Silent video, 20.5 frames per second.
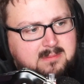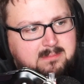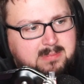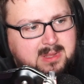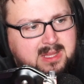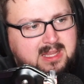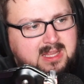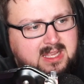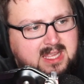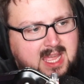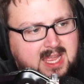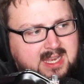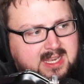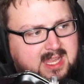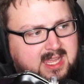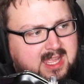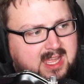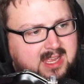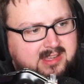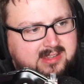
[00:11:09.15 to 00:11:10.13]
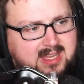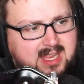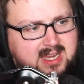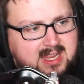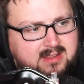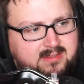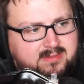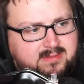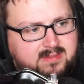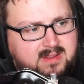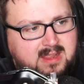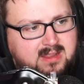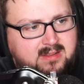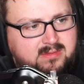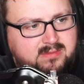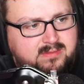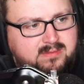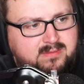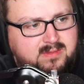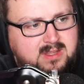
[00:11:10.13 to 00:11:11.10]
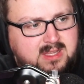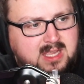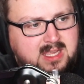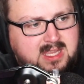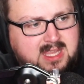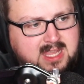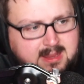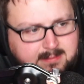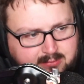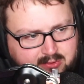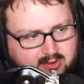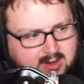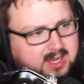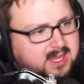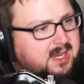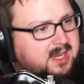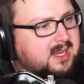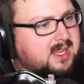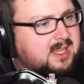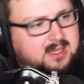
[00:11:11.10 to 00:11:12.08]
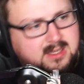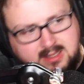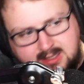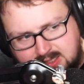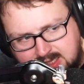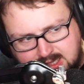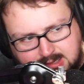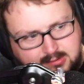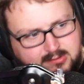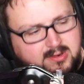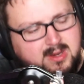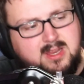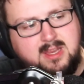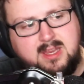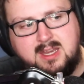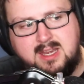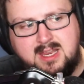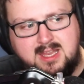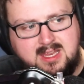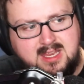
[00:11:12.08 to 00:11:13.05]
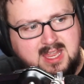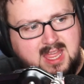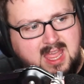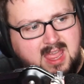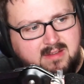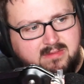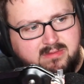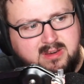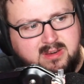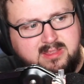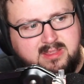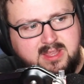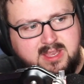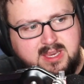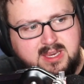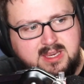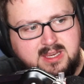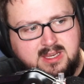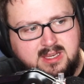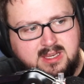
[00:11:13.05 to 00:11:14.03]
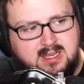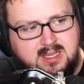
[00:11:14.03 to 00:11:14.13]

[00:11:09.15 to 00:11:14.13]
But again, like I said, if you keep drinking it, everything,